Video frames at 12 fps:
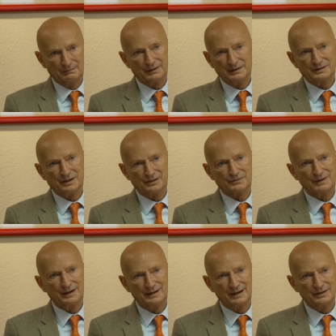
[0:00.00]
But it's, it's
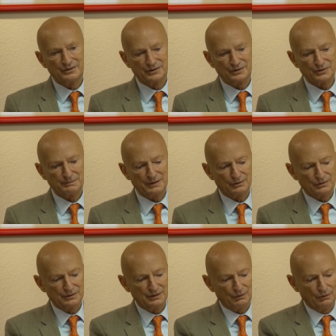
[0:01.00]
very dangerous
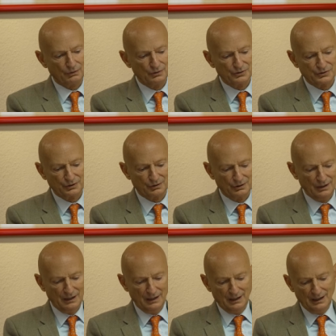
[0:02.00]
because it also,
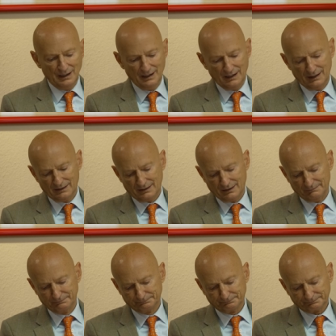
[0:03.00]
it,
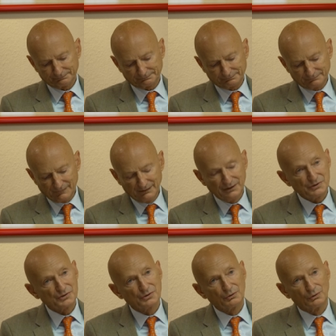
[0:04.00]
um,
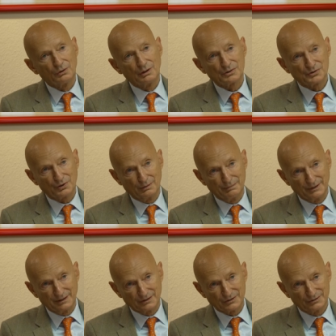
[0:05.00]
distorts
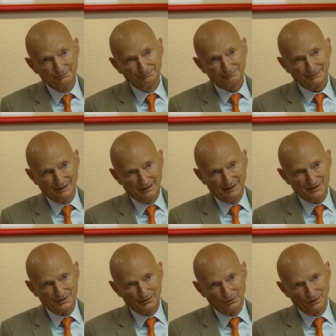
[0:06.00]
competition, it,
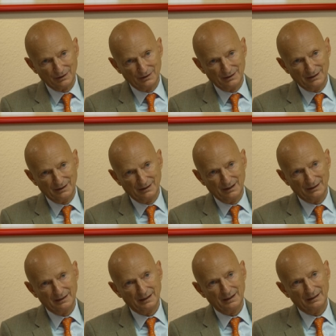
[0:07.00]
distor it,
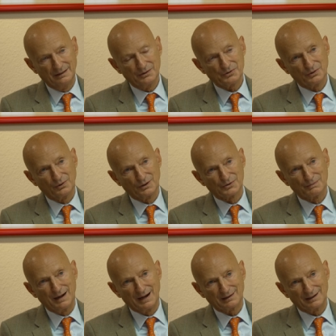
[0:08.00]
it, it distorts
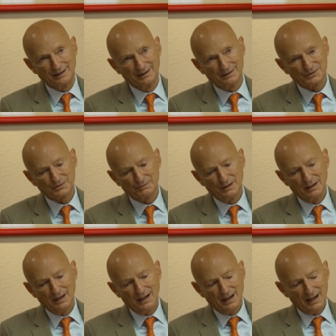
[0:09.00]
markets.
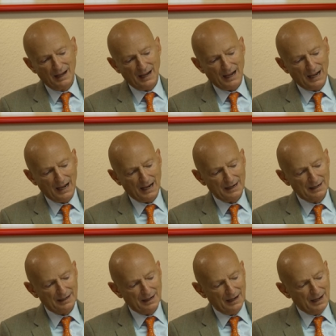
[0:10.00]

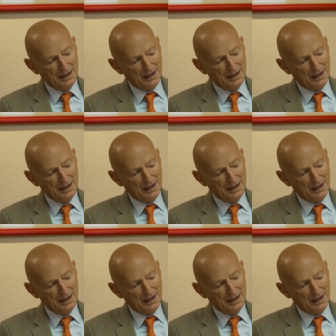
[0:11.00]
And